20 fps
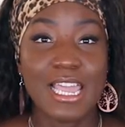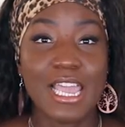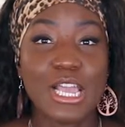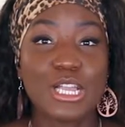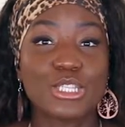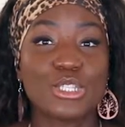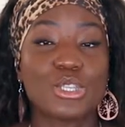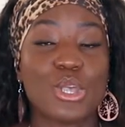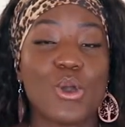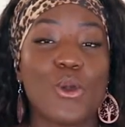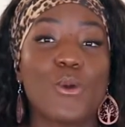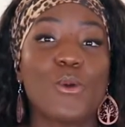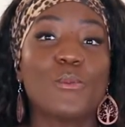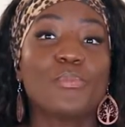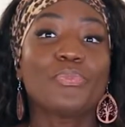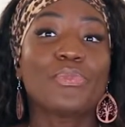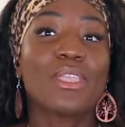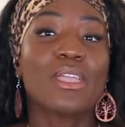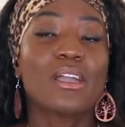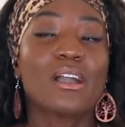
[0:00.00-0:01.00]

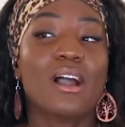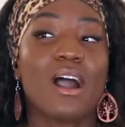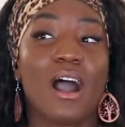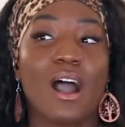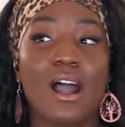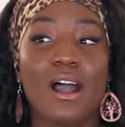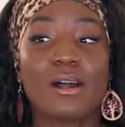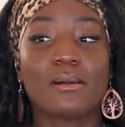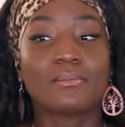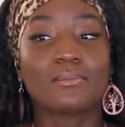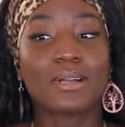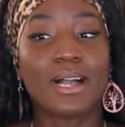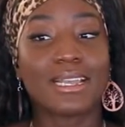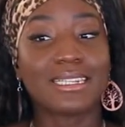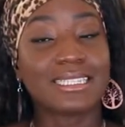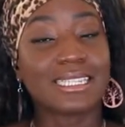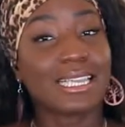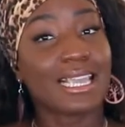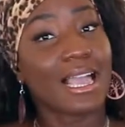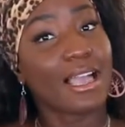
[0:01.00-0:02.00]
So, on
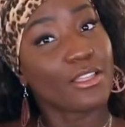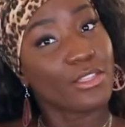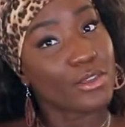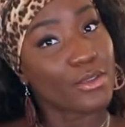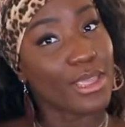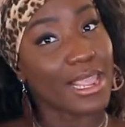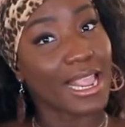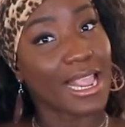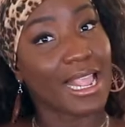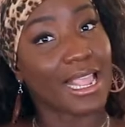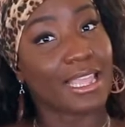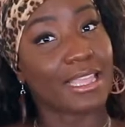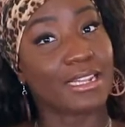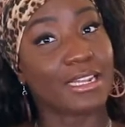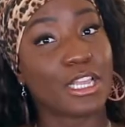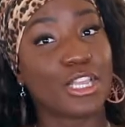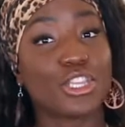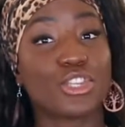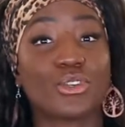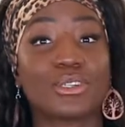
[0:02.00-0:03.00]
the other hand,